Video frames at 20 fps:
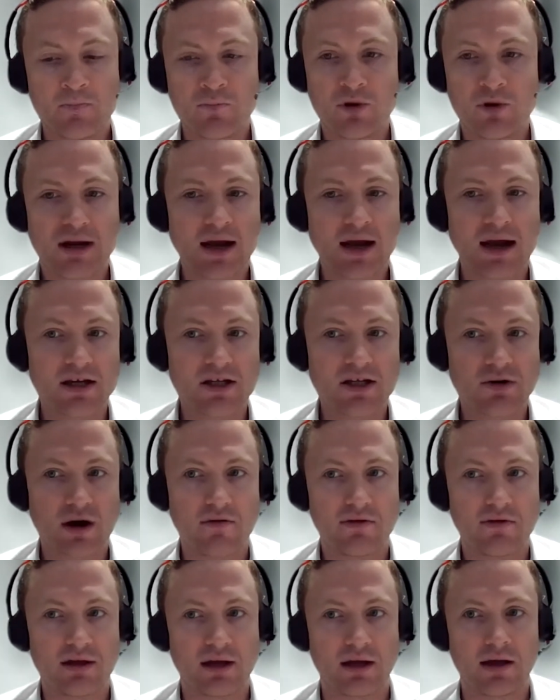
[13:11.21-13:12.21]
But it can't do
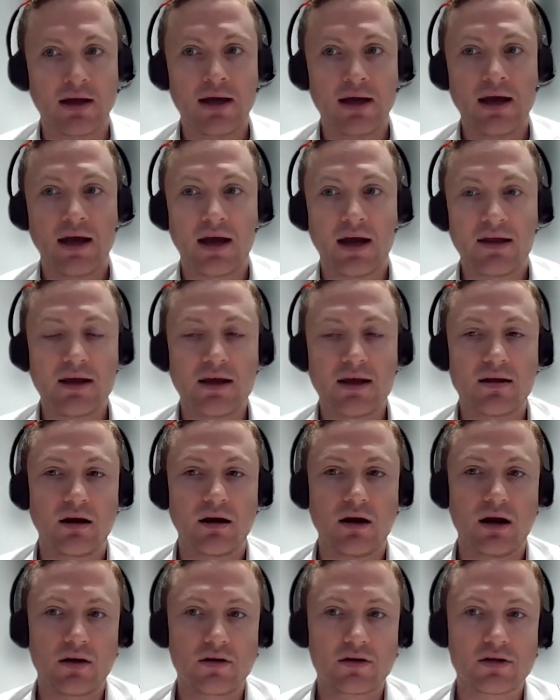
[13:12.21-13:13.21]
everything. And I think in the
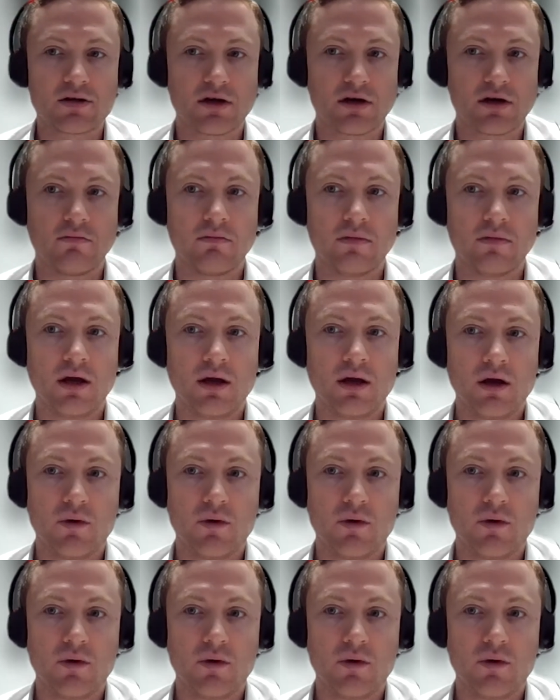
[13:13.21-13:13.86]
long term,